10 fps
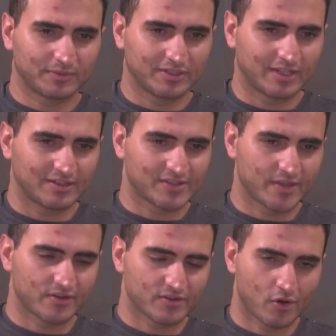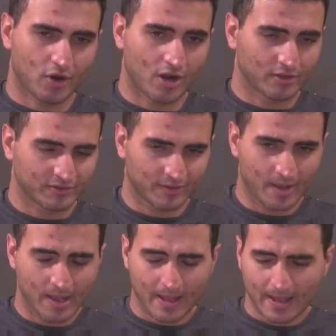me and said there's no cause.
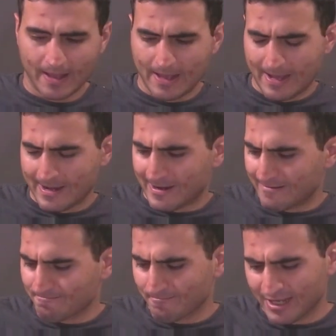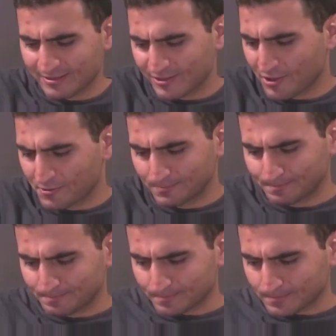And so,
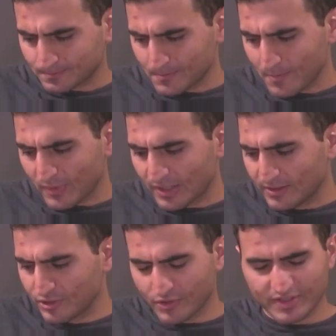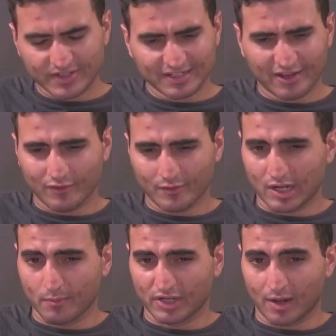these guys have a
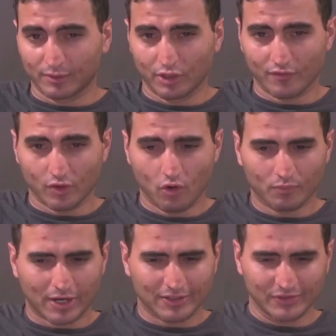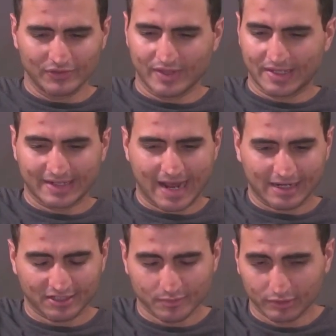monopoly over the whole process. They can
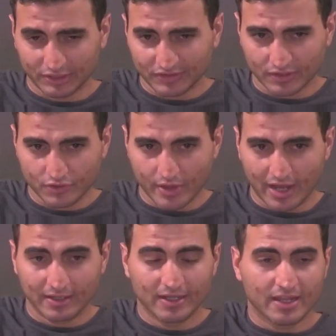act as police and do that.